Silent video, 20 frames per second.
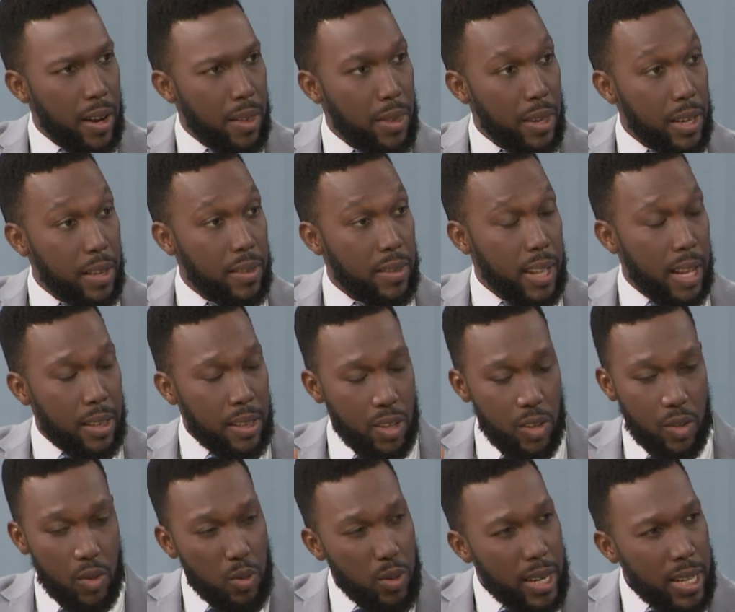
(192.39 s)
things that the
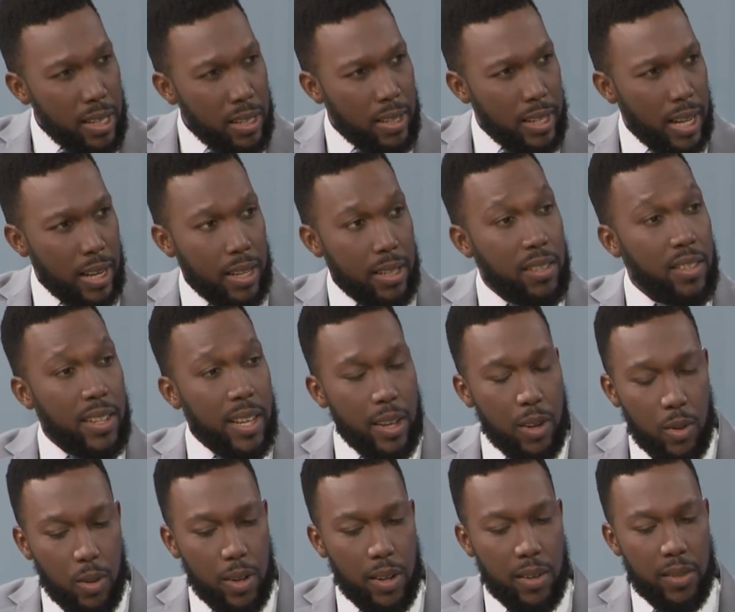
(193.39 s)
unit and its
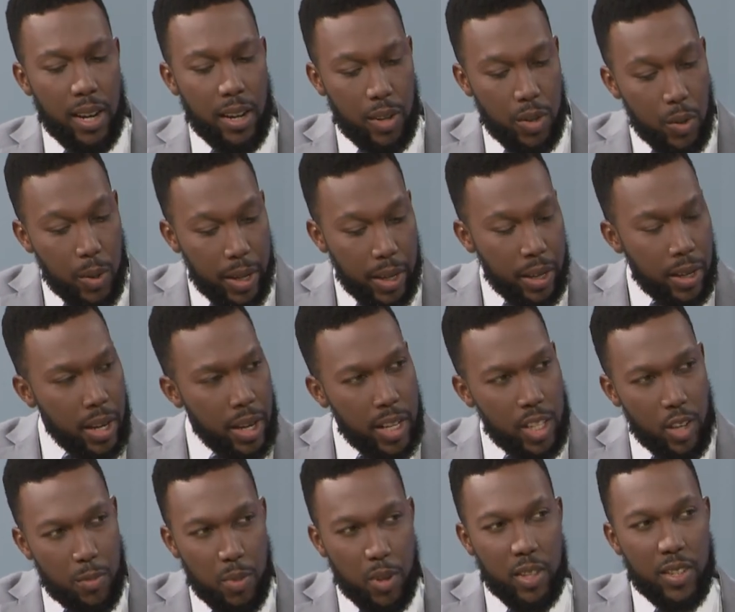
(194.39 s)
stakeholders are doing
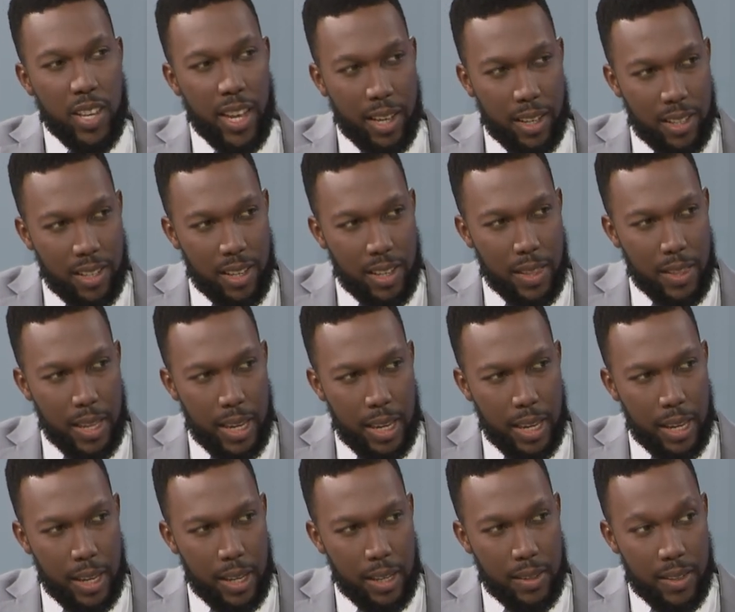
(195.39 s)
to protect
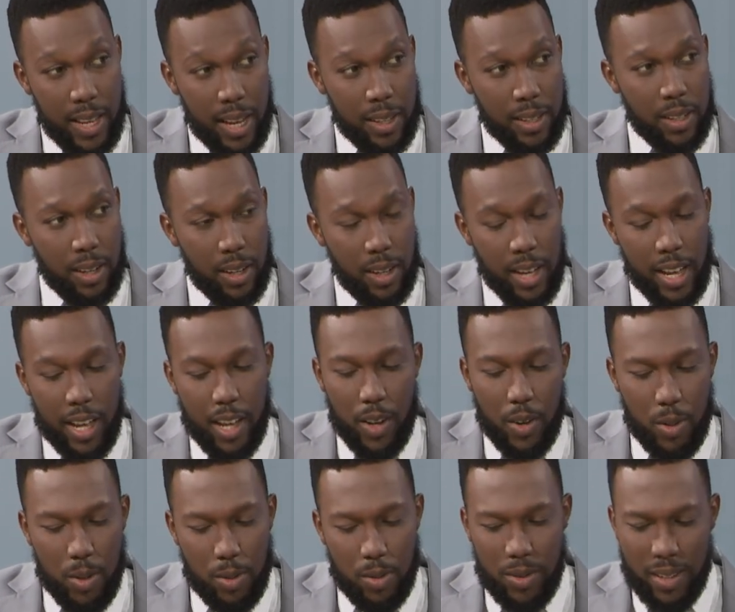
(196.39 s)
the sector.
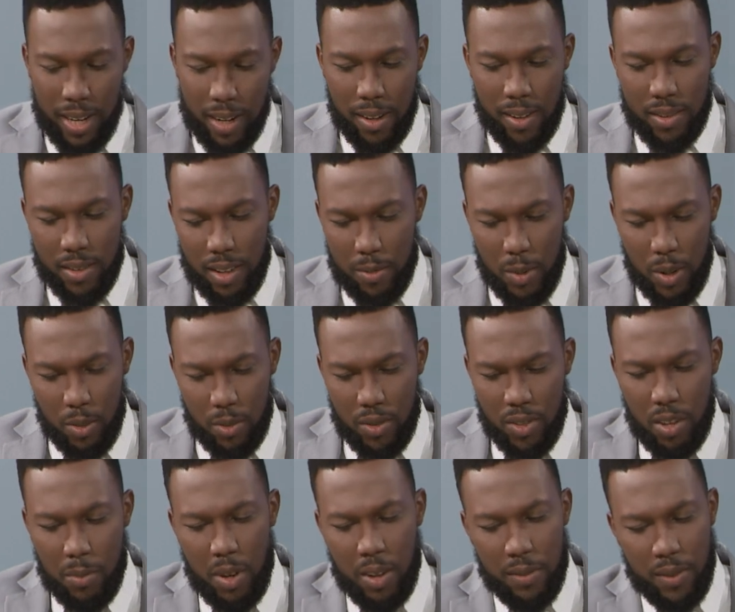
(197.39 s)
Could you tell us about
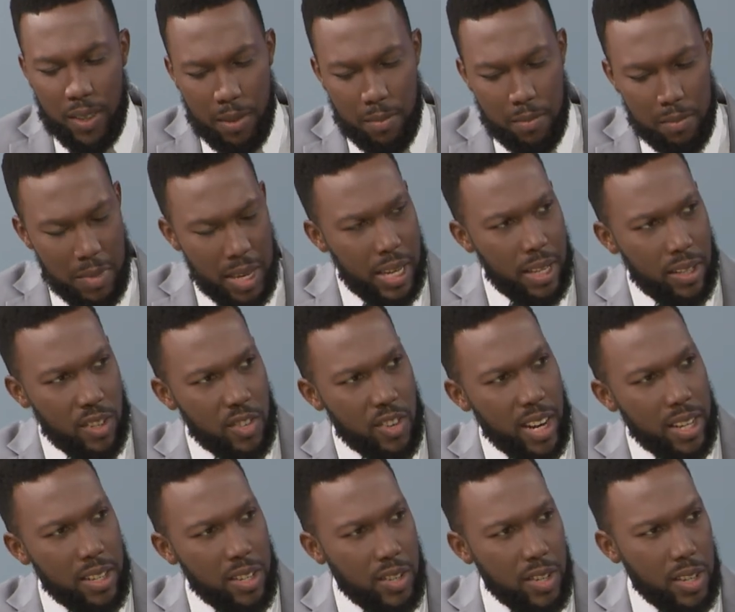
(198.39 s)
some of the main
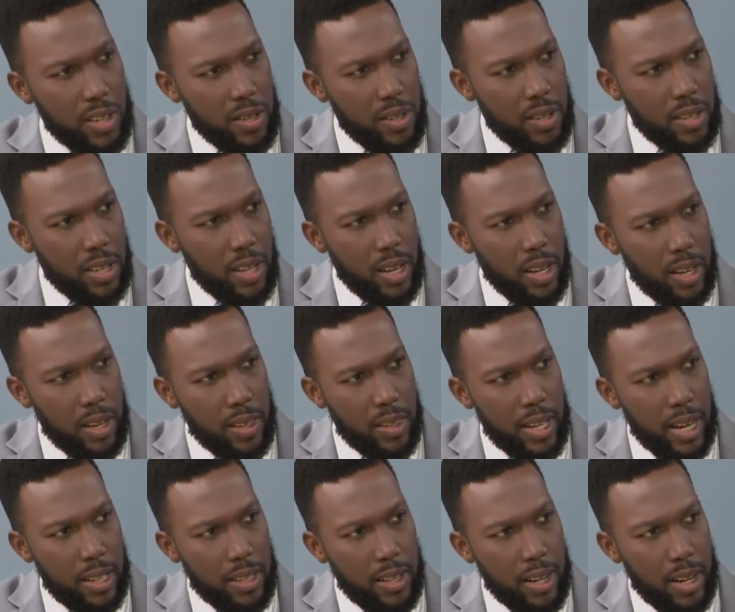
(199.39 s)
strategies
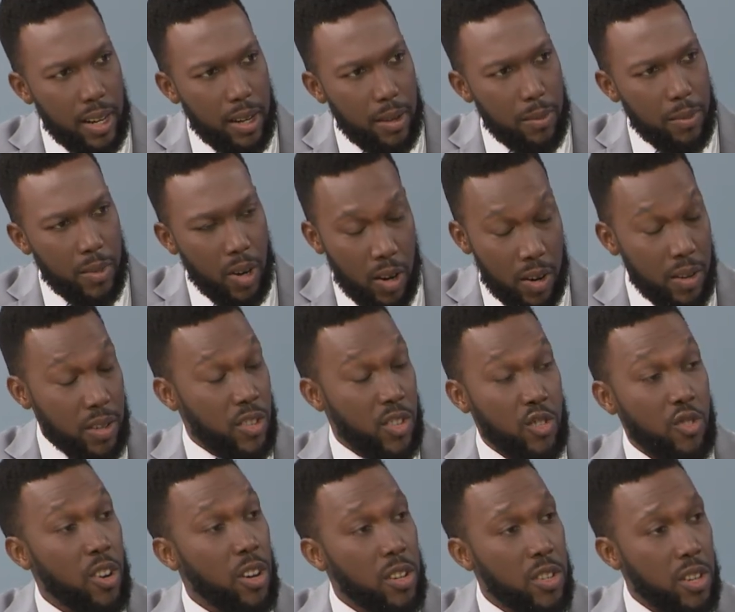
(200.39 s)
that um, are the
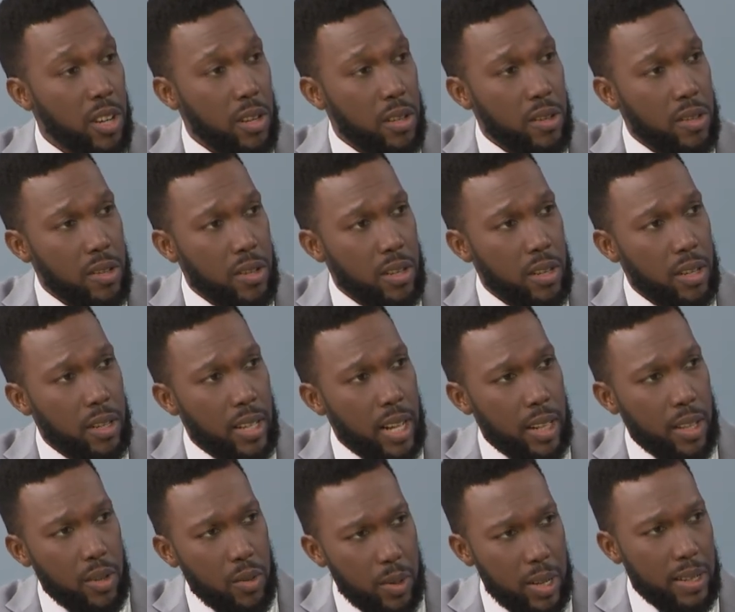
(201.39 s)
structures that
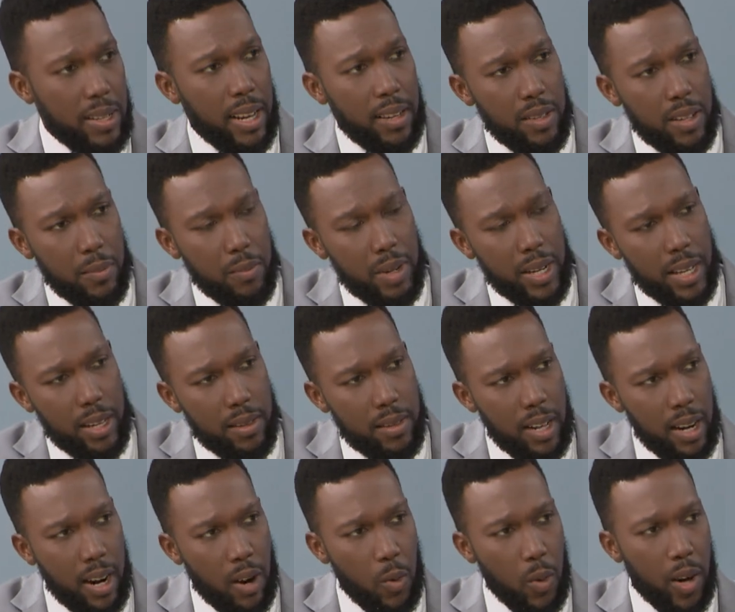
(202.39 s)
the unit has in place
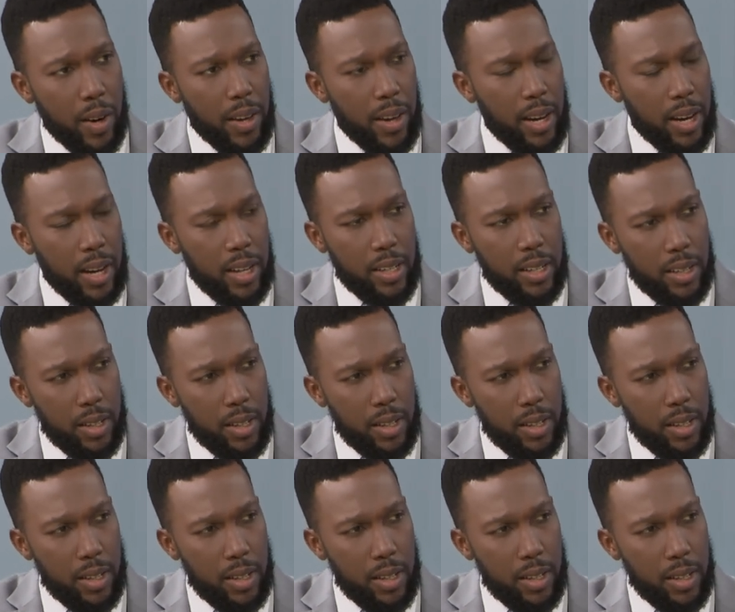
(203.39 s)
and are working on?